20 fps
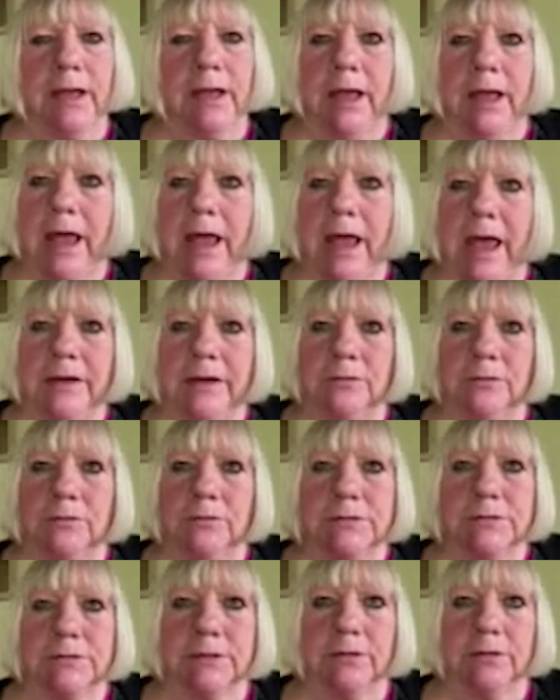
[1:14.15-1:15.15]
and
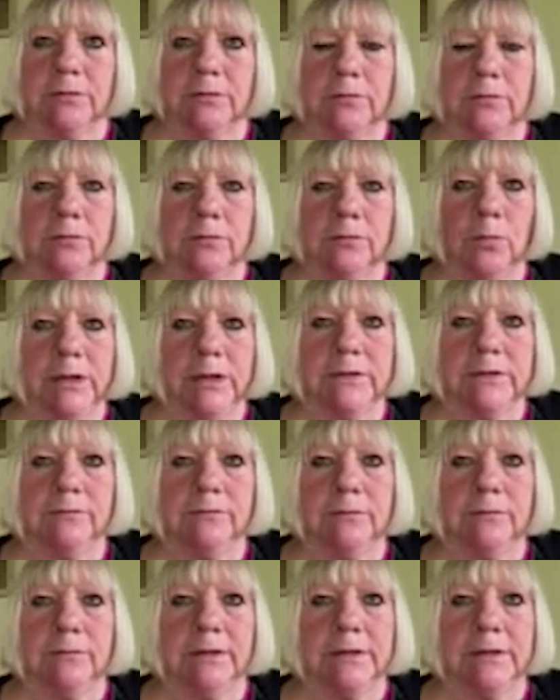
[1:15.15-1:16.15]
also the wonderful
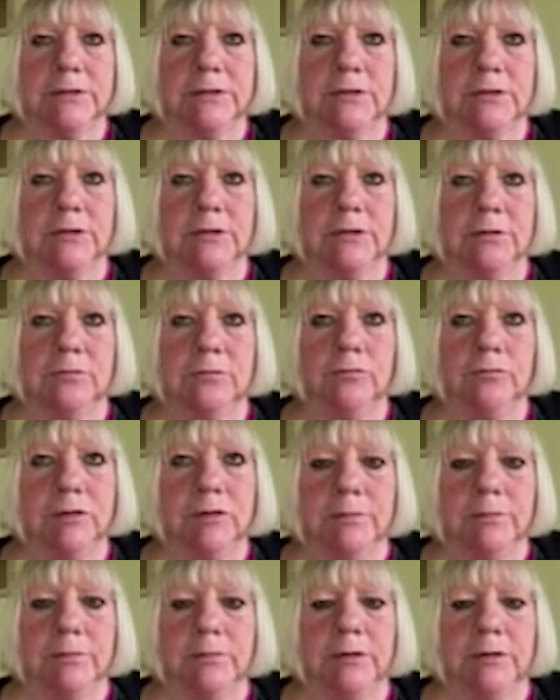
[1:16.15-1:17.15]
internal rhythm
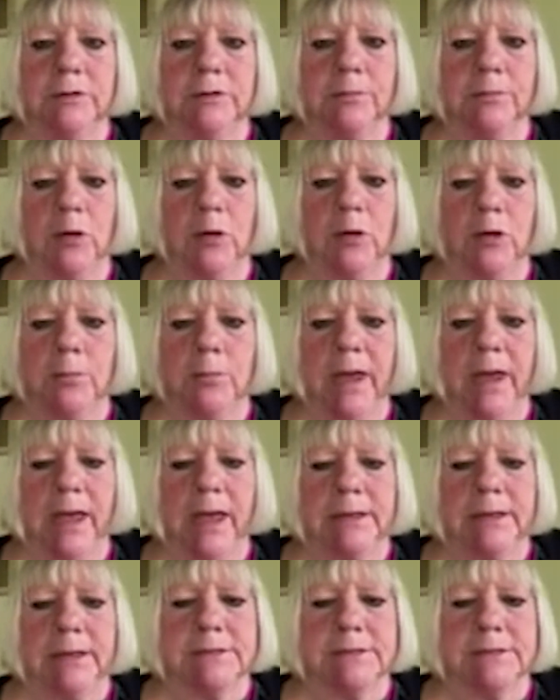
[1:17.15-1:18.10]
that the poem has.